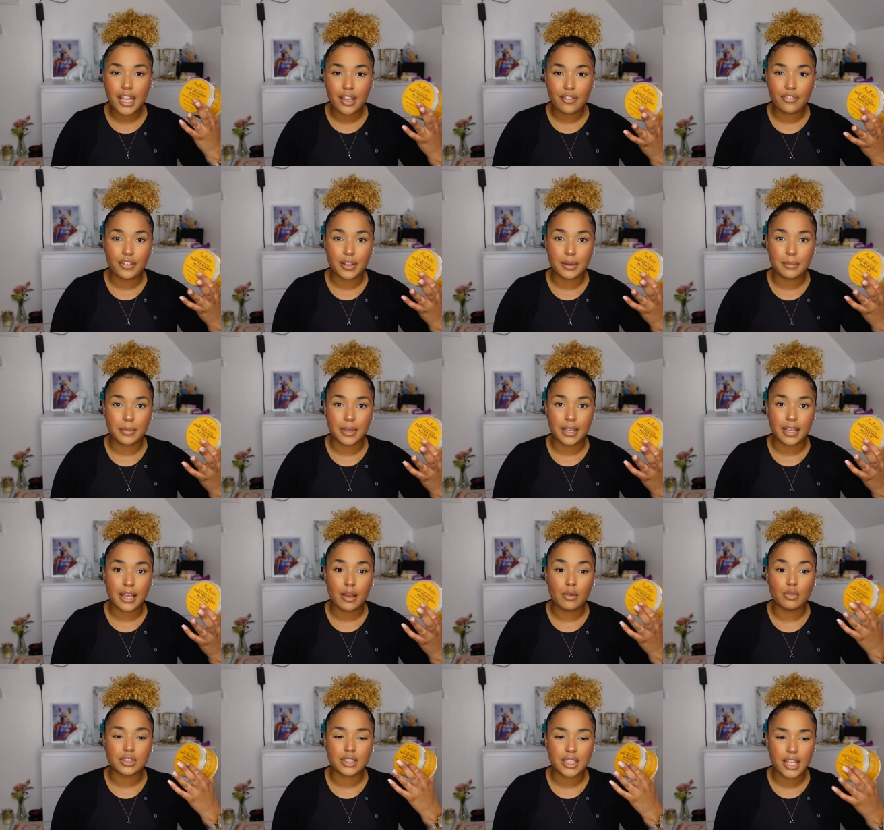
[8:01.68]
giving me,
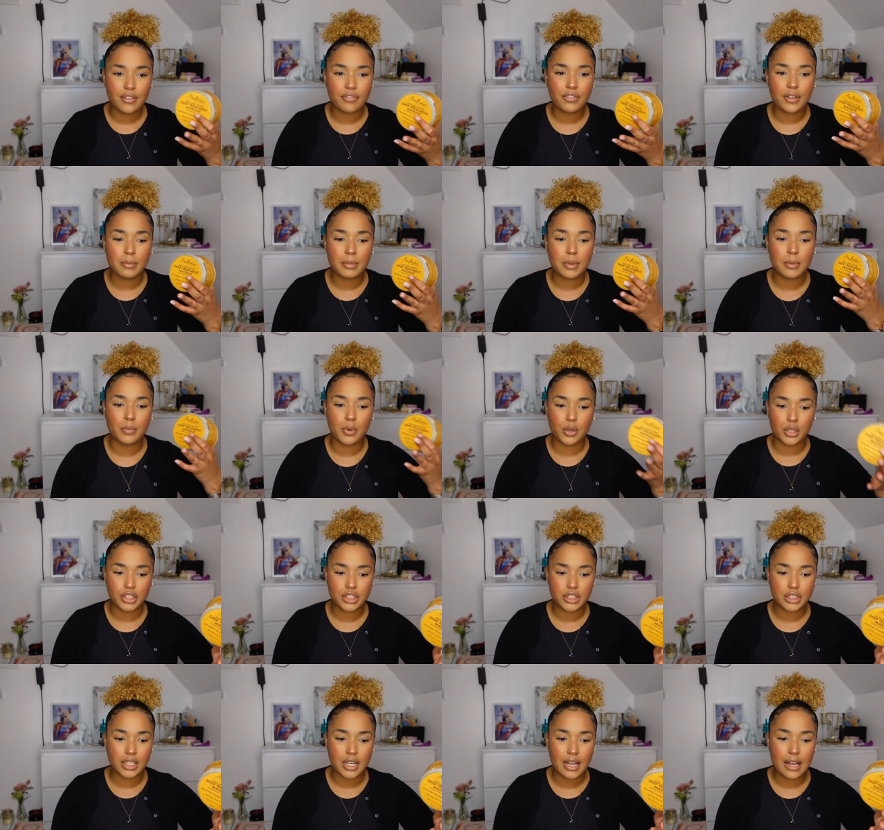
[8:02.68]
it was giving me
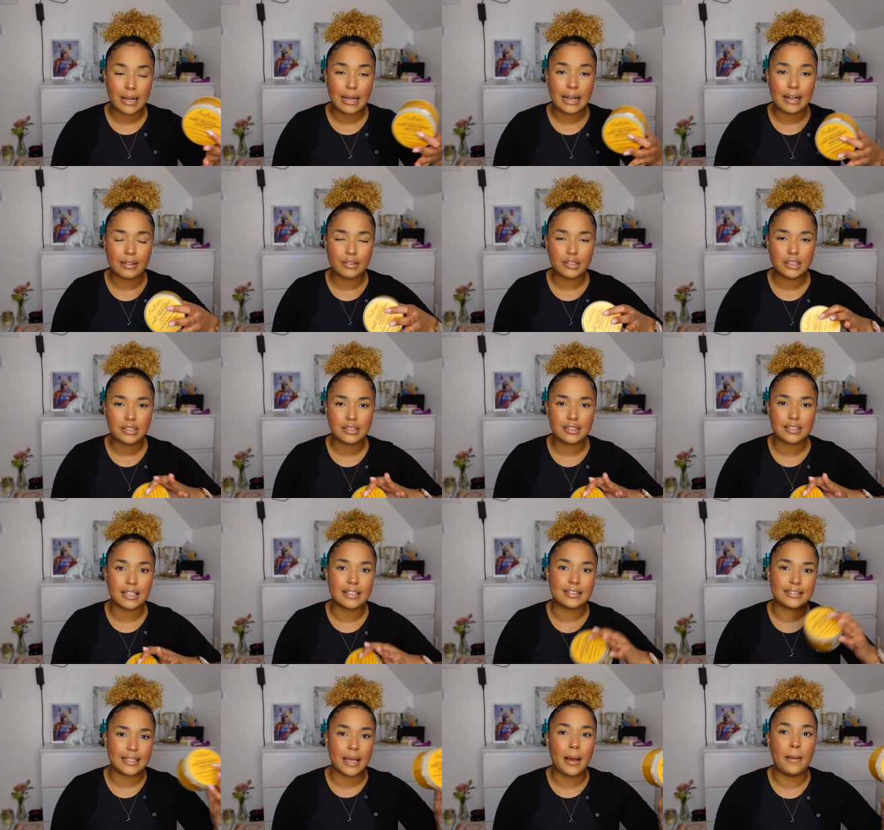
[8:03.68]
moisture to
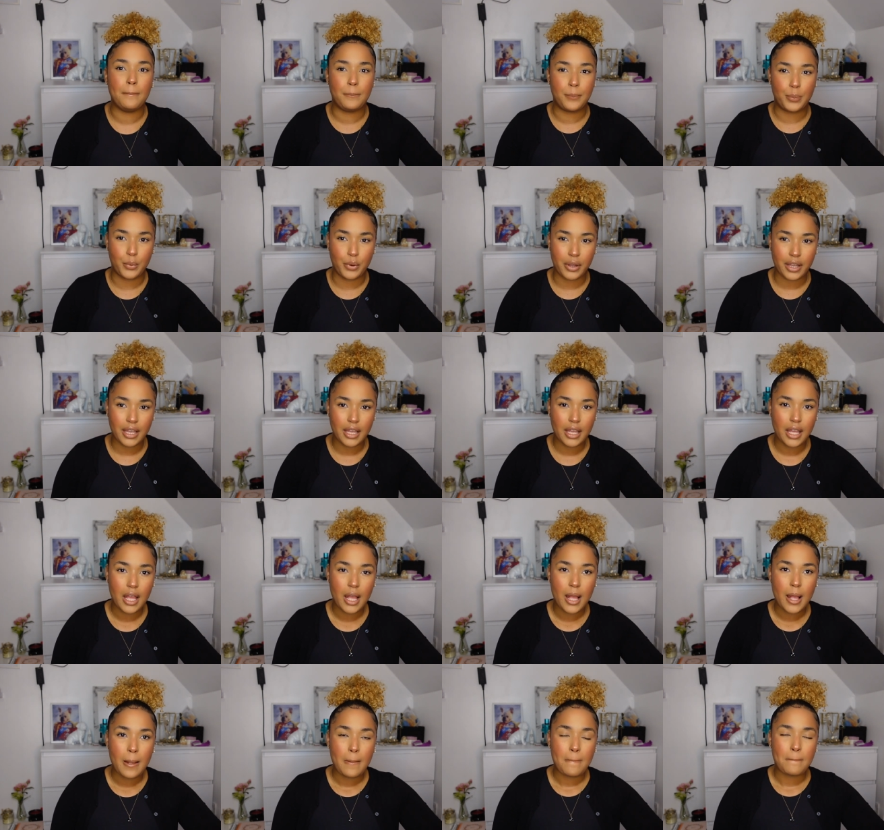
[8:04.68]
a certain point
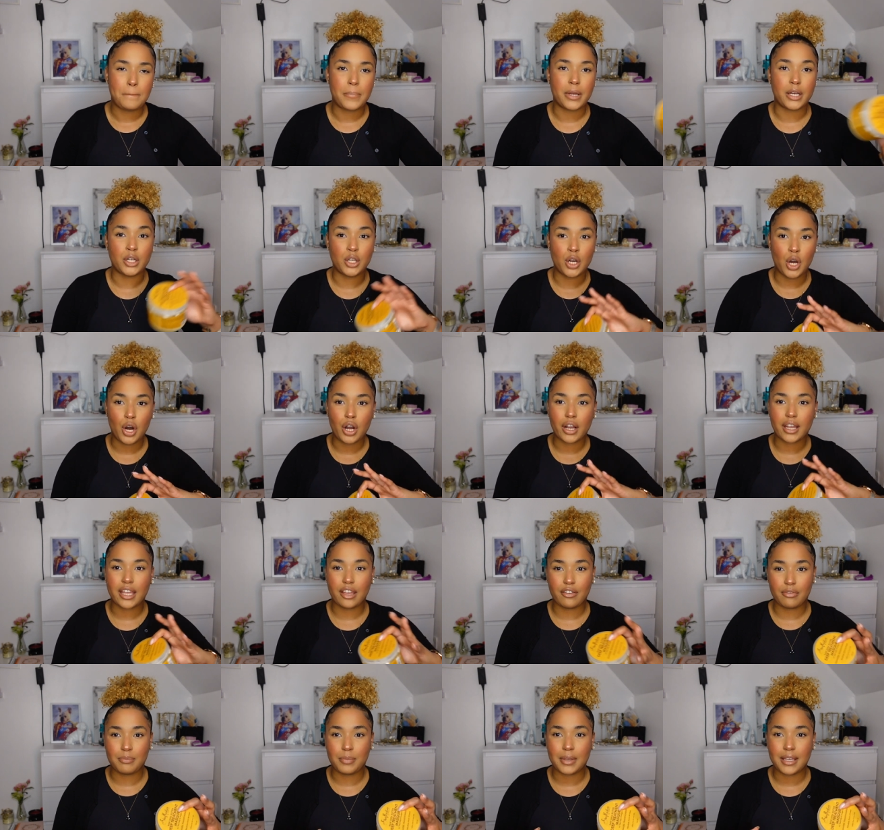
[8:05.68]
but not
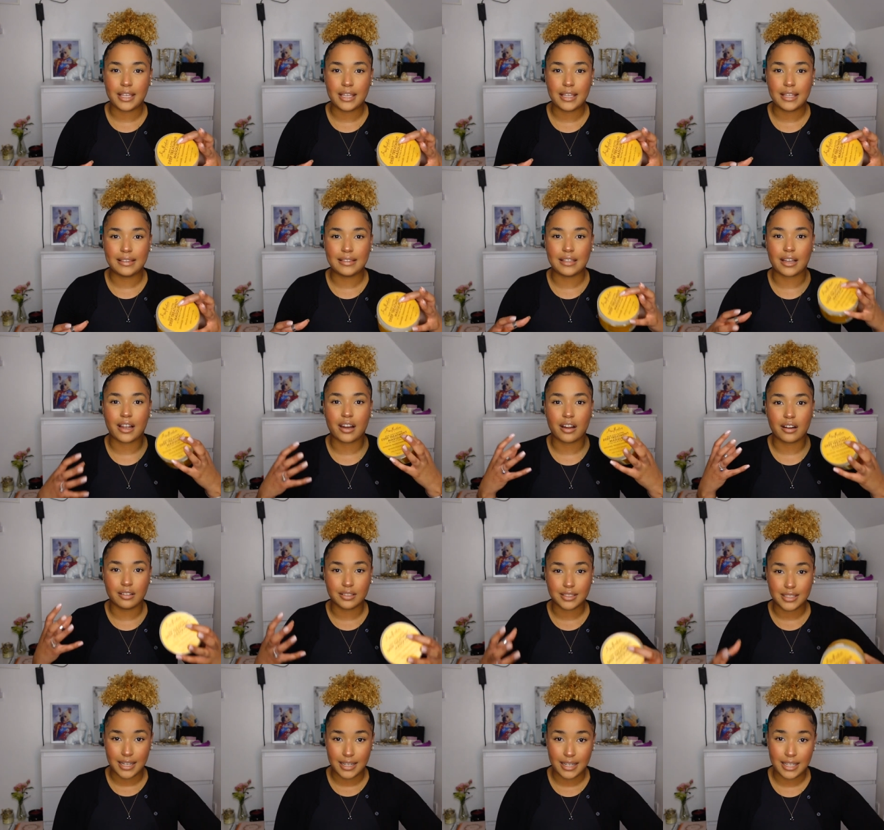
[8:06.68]
give me the
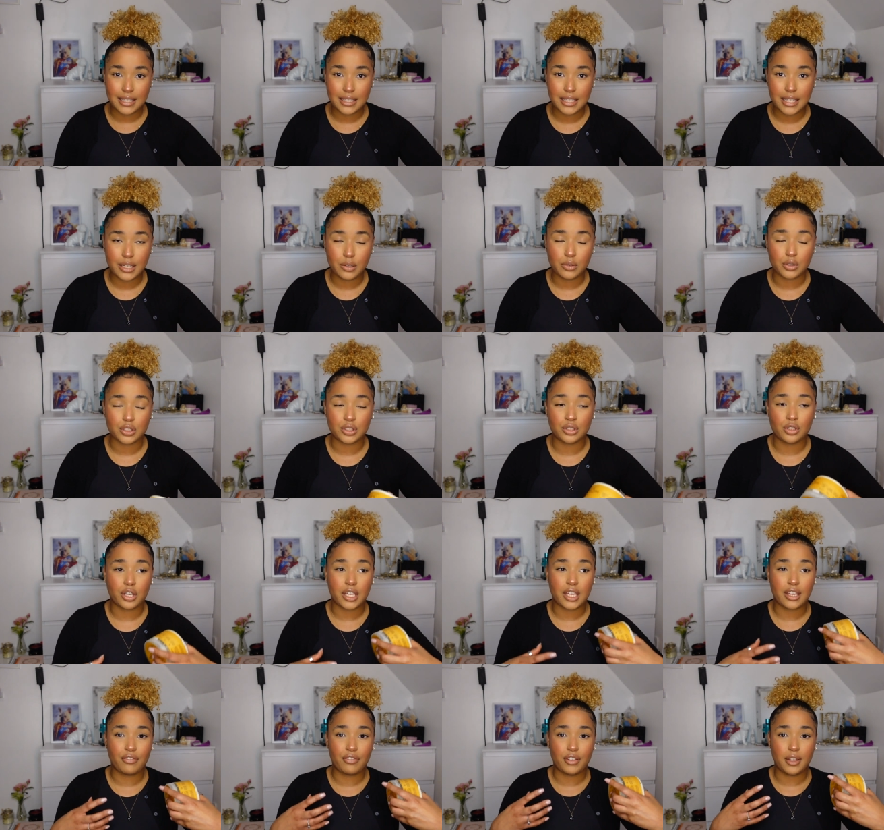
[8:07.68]
curls I needed. It was
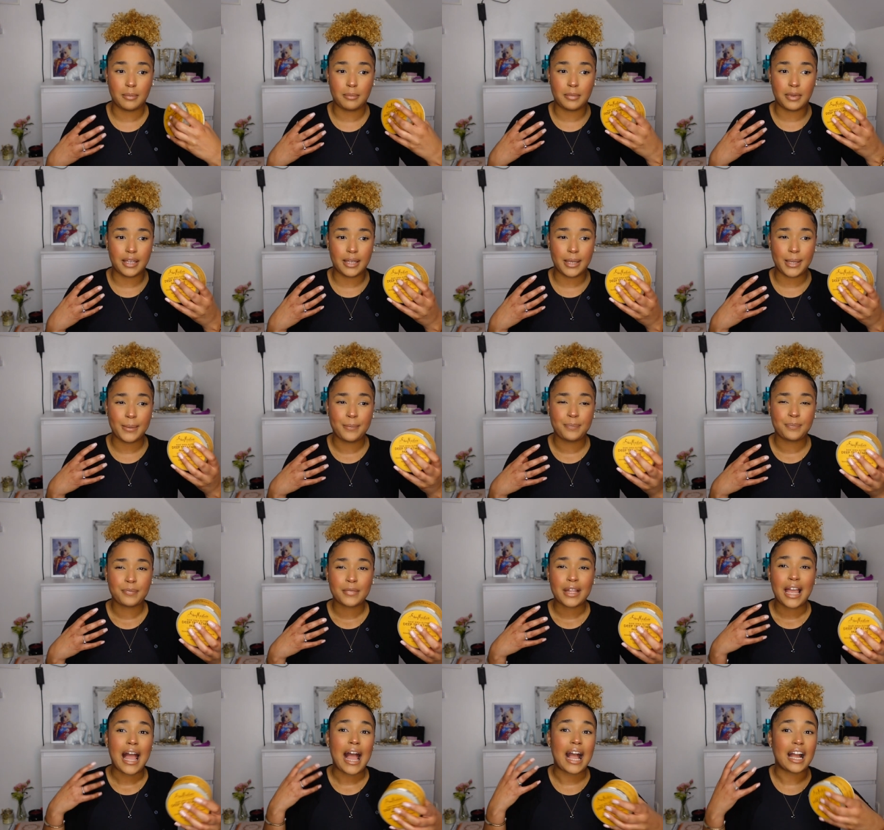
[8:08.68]
not giving me,
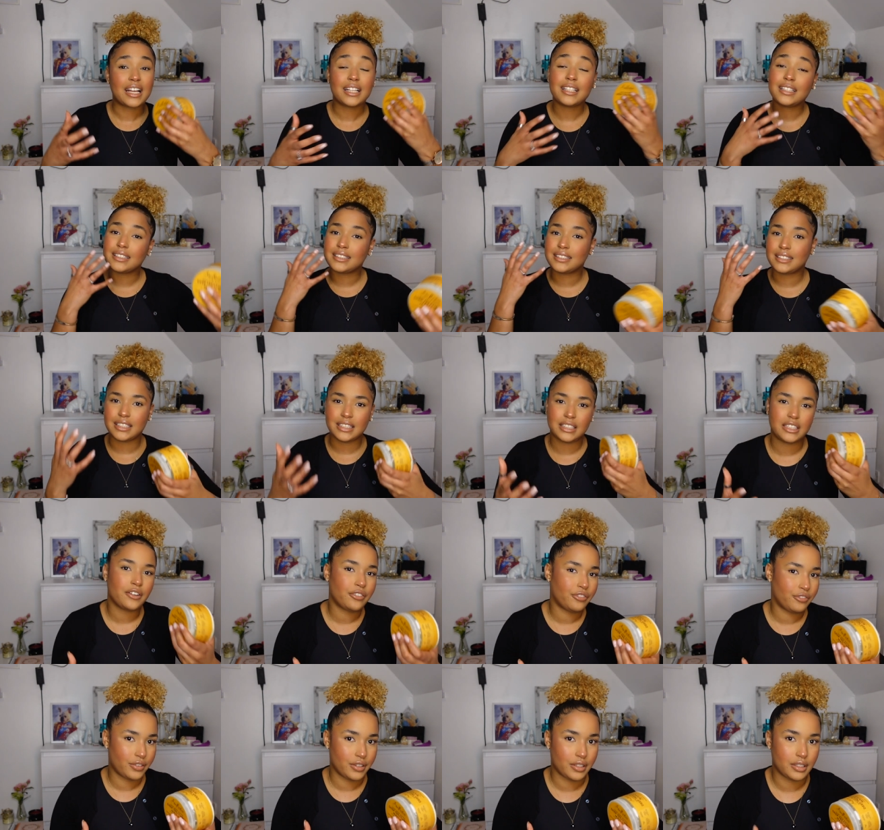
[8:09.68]
I couldn't see
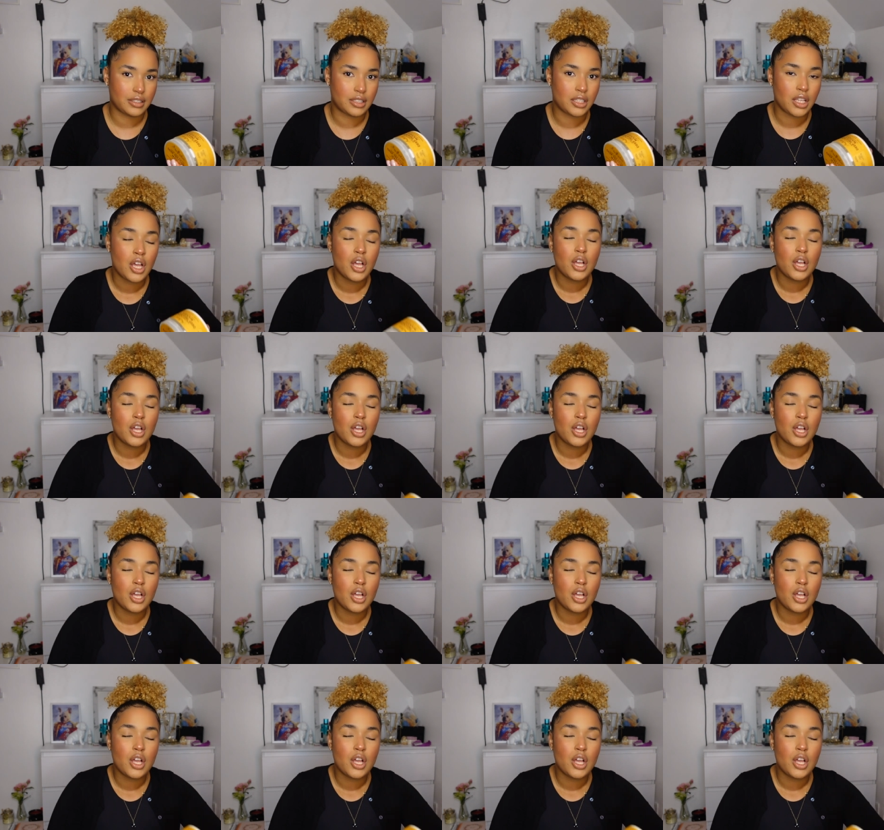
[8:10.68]
difference.